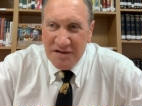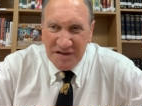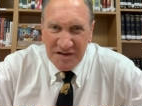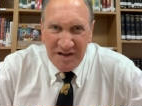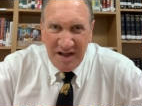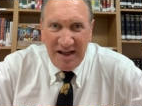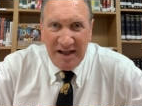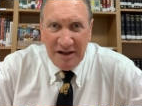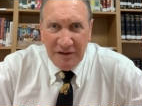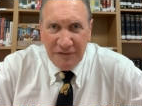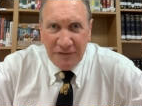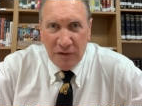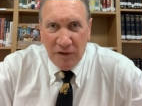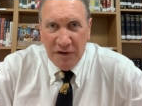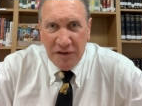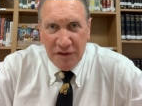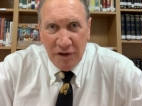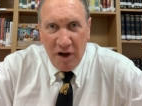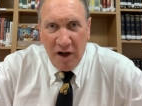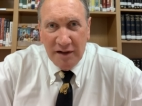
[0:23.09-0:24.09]
seed
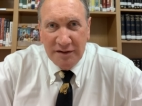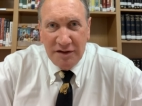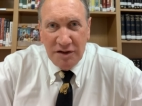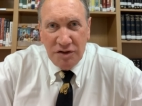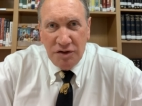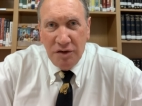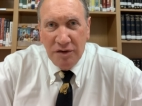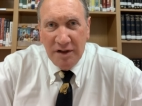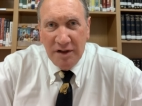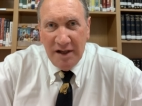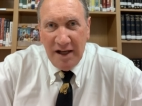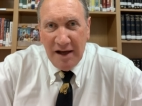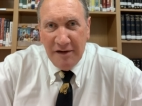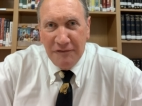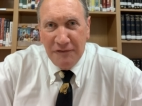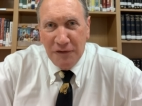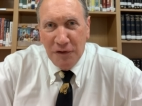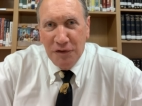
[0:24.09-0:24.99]
for a thought that you can have